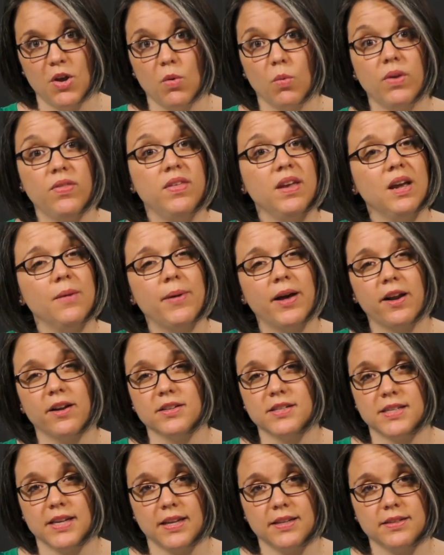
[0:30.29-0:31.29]
We think about our
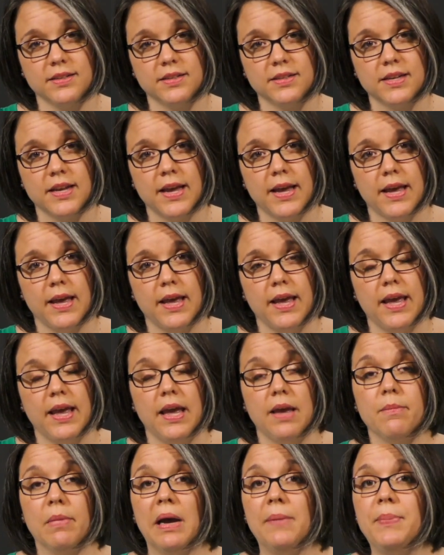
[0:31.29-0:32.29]
sins.
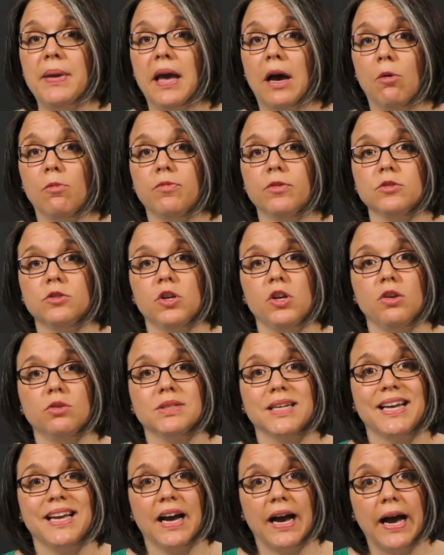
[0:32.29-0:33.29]
It might be helpful to
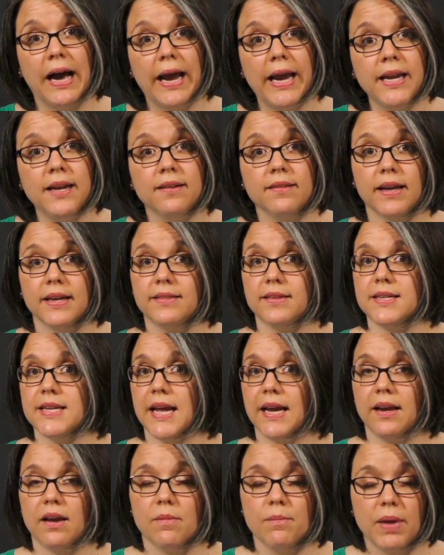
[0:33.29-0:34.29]
use a guide like the
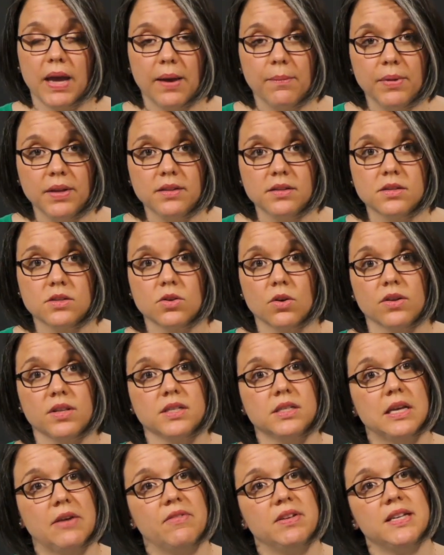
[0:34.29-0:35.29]
10 Commandments or the
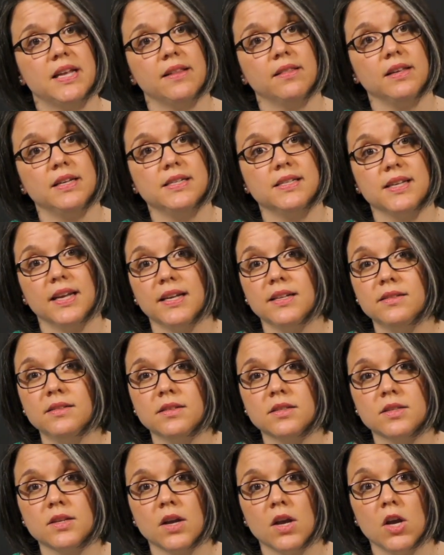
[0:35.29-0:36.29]
7 Deadly
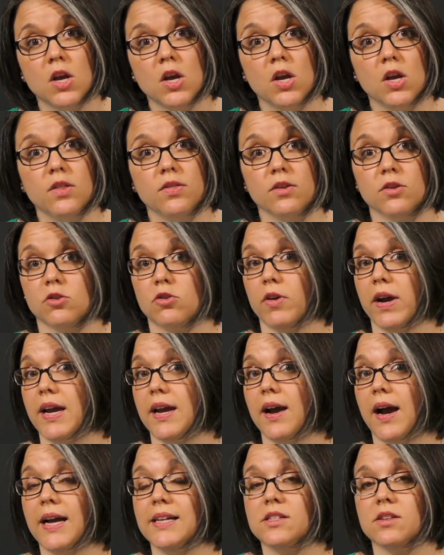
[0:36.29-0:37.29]
Sins. There are great
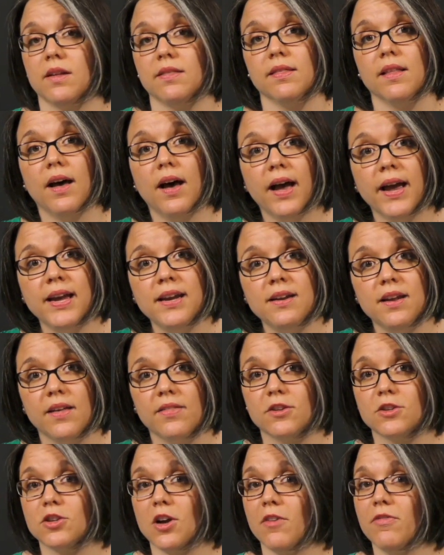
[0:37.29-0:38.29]
guides online, and
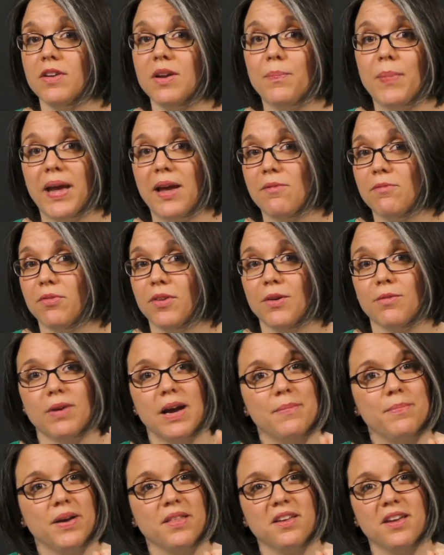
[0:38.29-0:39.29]
there's often a pamphlet
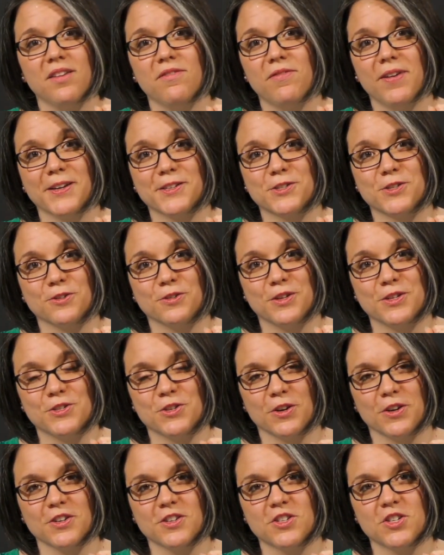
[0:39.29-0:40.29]
right by the confessional at
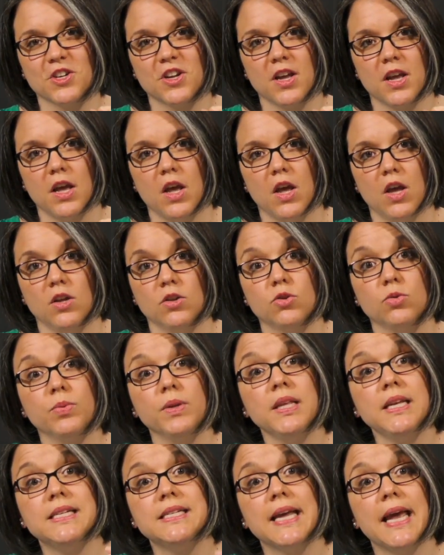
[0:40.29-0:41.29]
church to
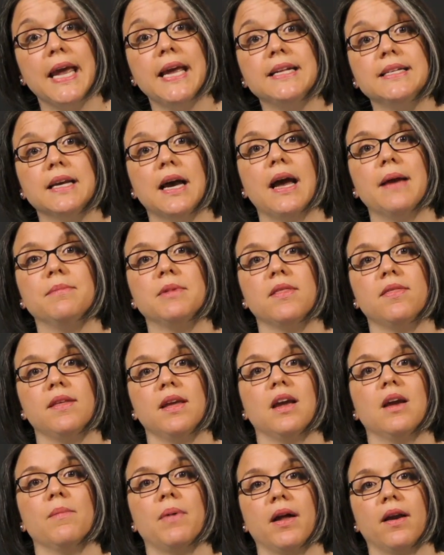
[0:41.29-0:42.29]
really take time to
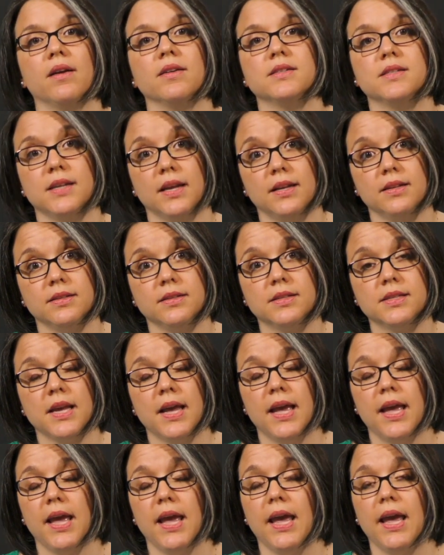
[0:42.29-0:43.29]
think about our sins.
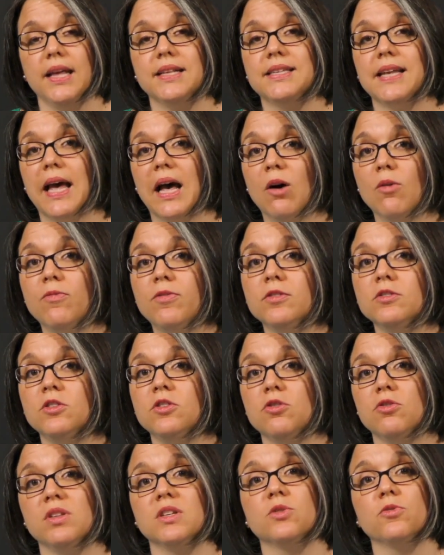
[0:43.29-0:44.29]
It's helpful to
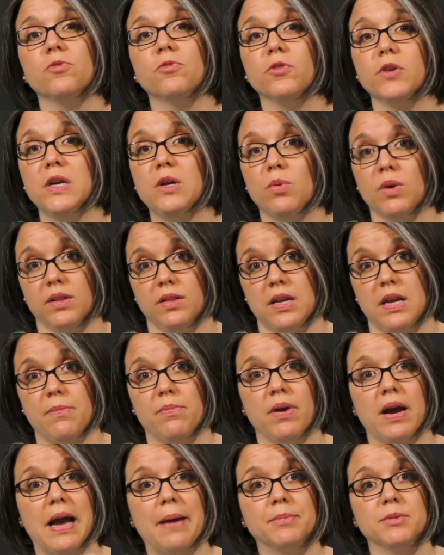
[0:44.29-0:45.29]
do this frequently,
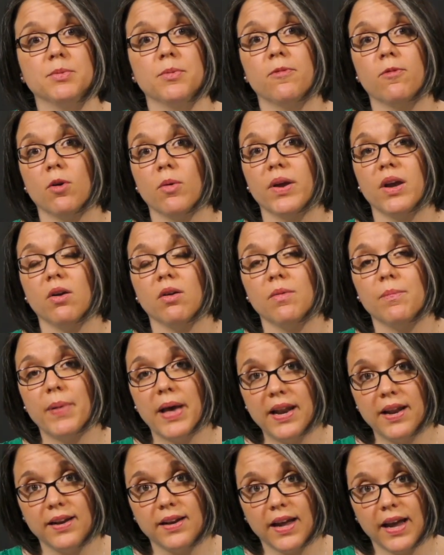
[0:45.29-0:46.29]
perhaps before we go to
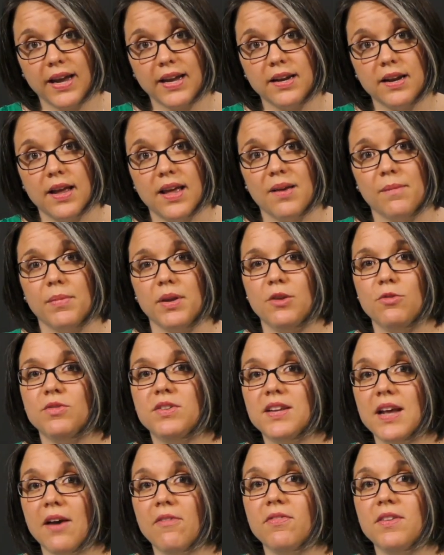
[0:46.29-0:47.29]
bed at night, but you
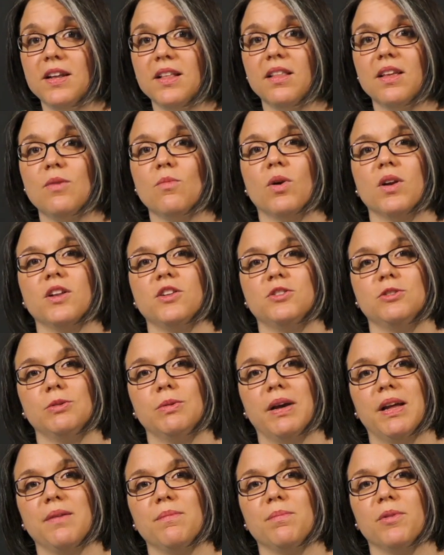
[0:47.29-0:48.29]
definitely want to do
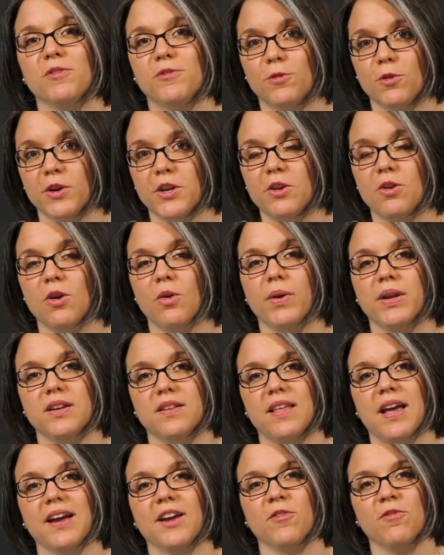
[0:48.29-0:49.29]
it before you go
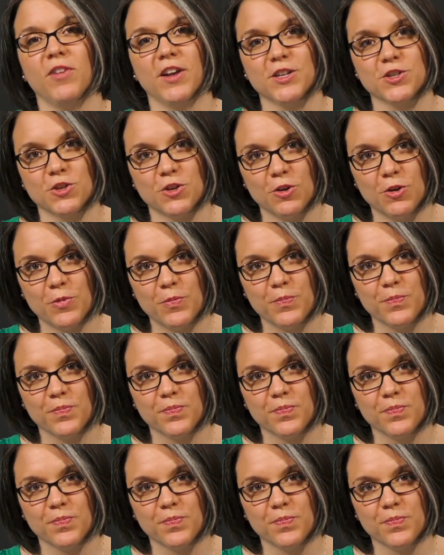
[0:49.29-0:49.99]
into that confessional.